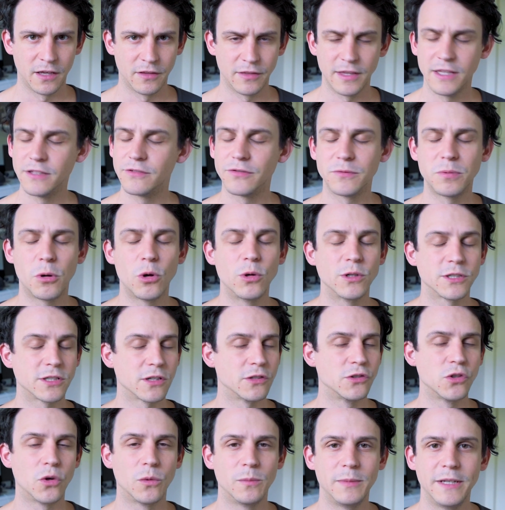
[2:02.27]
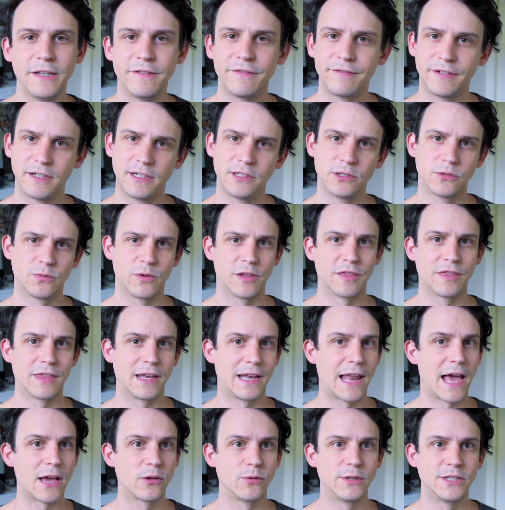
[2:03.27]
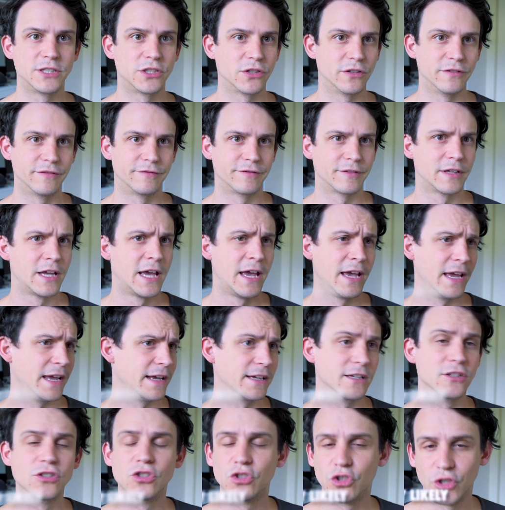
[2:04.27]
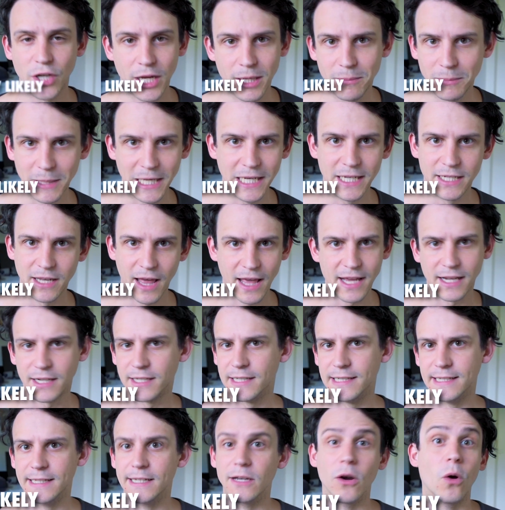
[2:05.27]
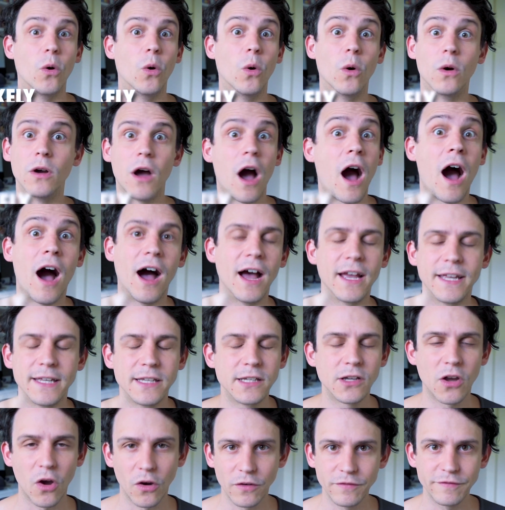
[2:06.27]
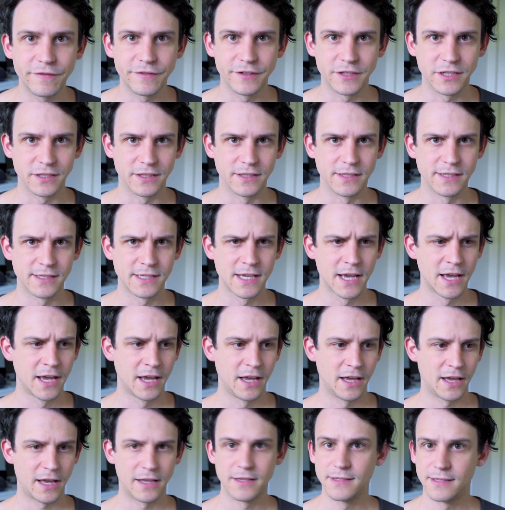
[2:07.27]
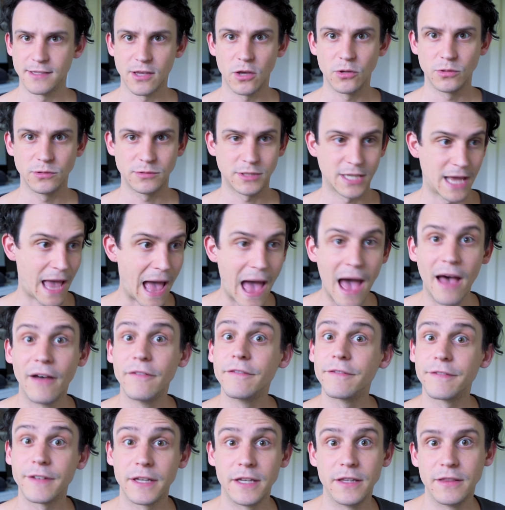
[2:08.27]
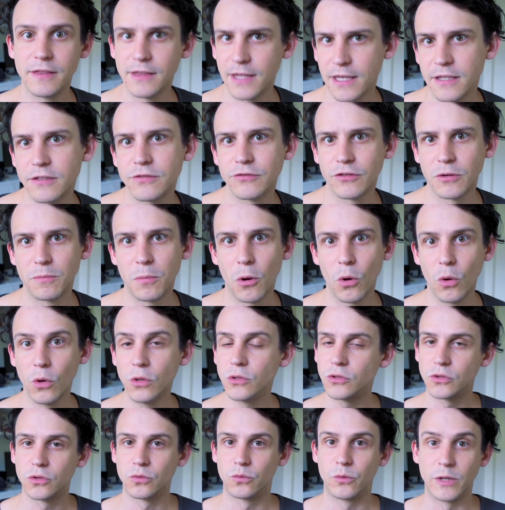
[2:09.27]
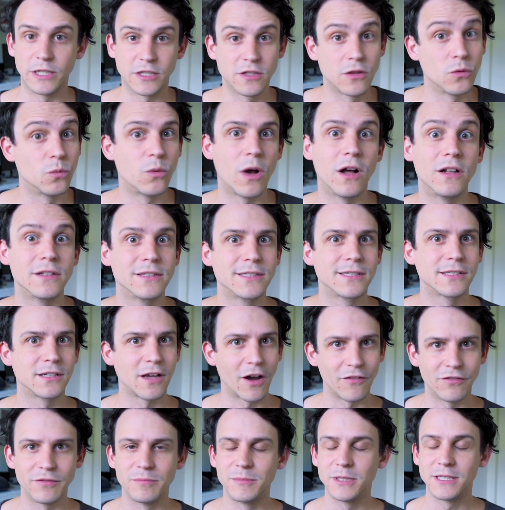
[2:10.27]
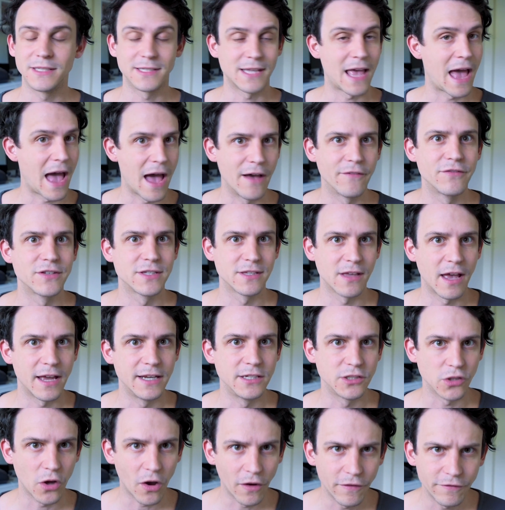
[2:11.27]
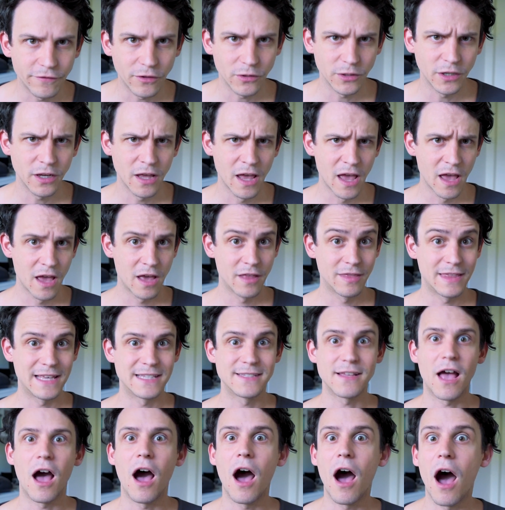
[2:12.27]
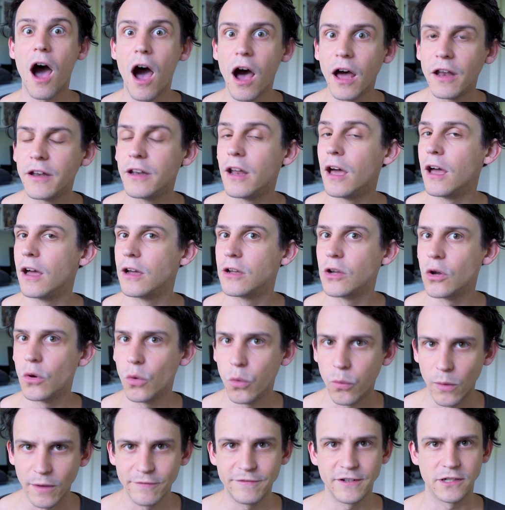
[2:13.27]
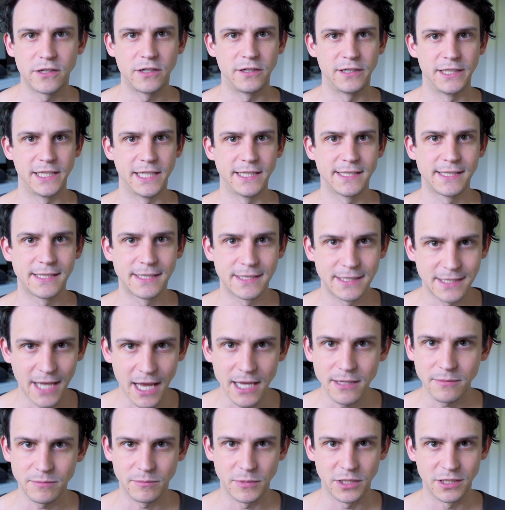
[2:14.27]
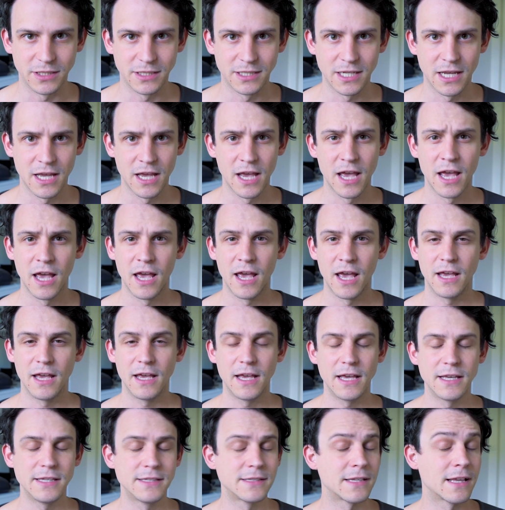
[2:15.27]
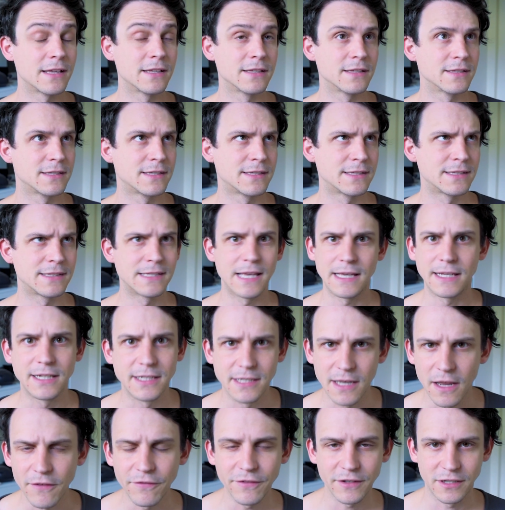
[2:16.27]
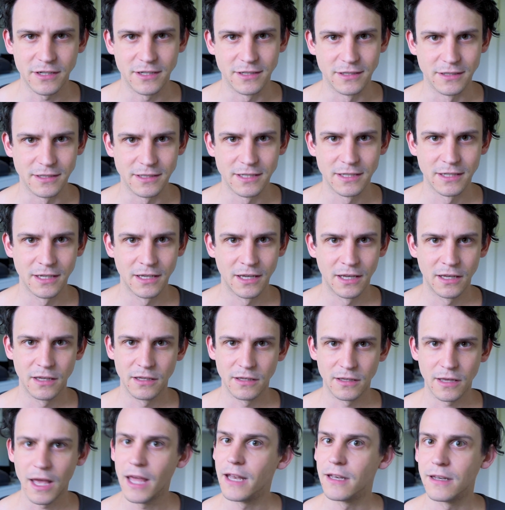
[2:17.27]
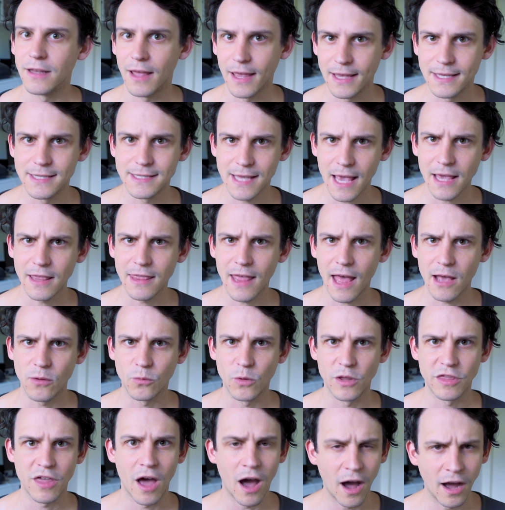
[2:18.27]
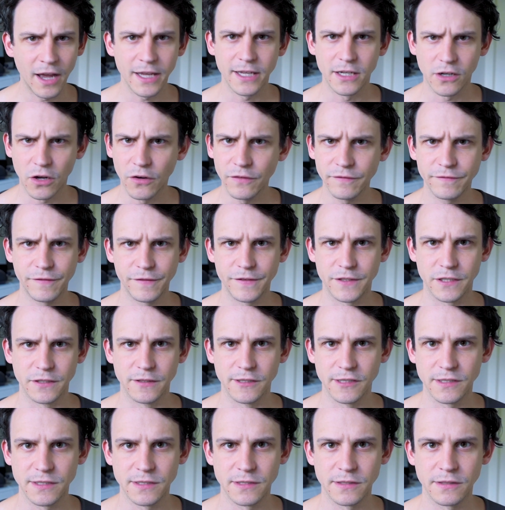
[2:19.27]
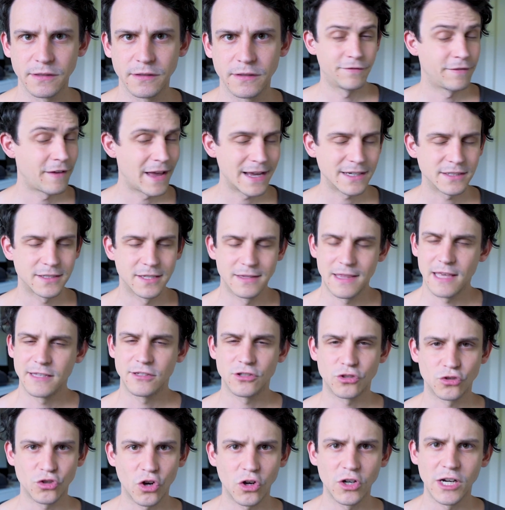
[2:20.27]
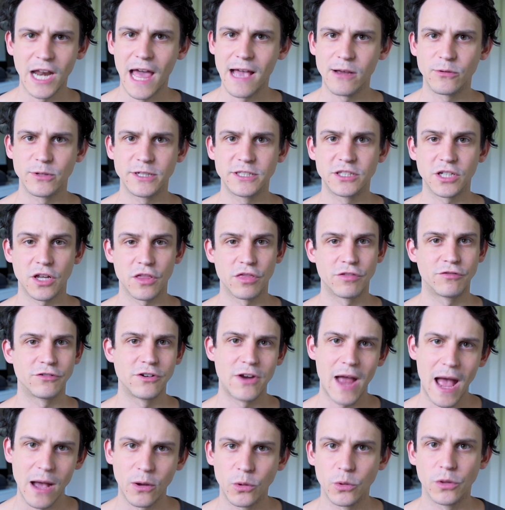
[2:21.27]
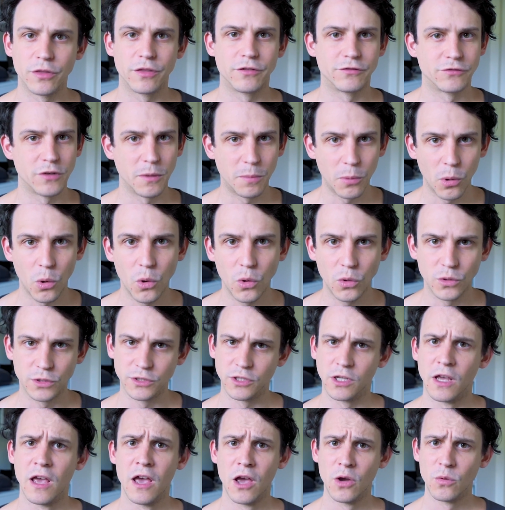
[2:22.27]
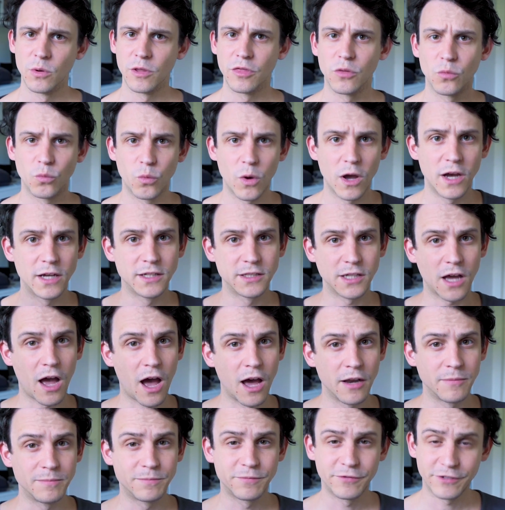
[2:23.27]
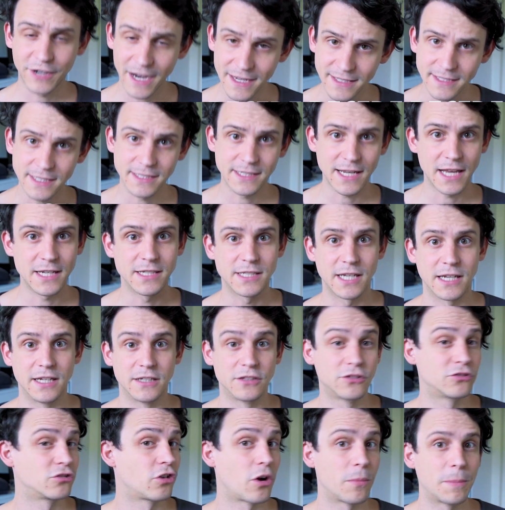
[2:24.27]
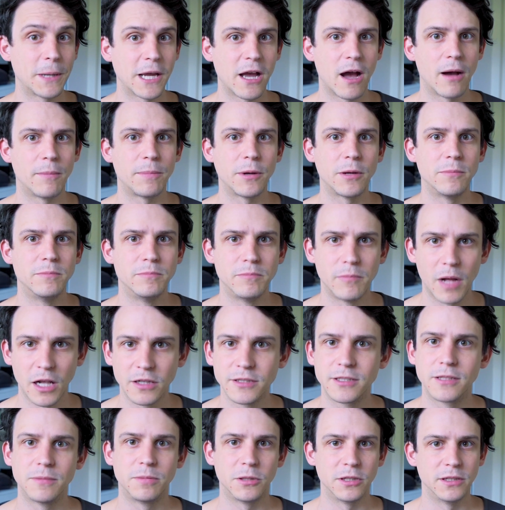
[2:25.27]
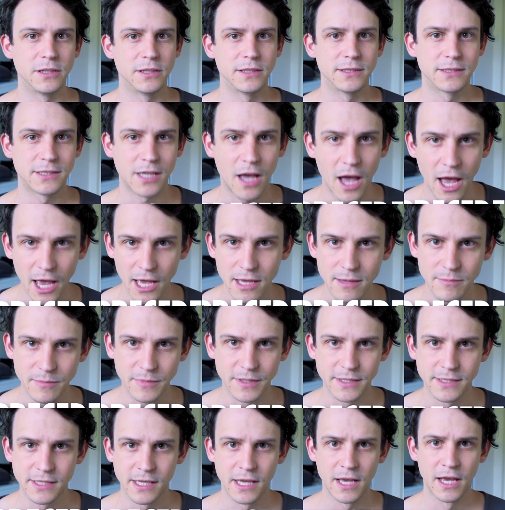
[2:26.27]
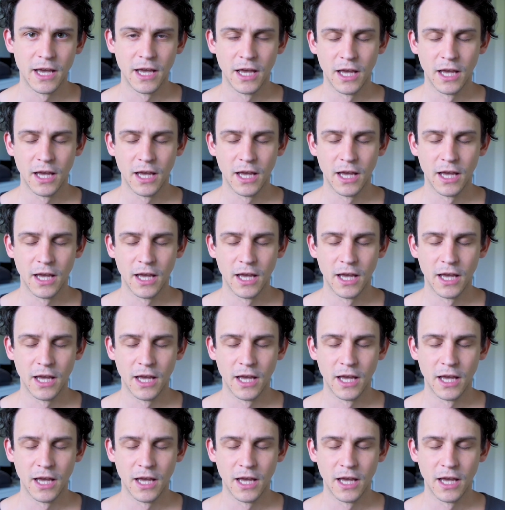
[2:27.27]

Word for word: These reports are normally filled with the language of extremely likely or high confidence, and so to have in this report, which the world's governments have signed off on, this unequivocal statement is significant. And I say that with high confidence. In fact, there's strong language throughout the report, with the word unprecedented cropping up multiple times.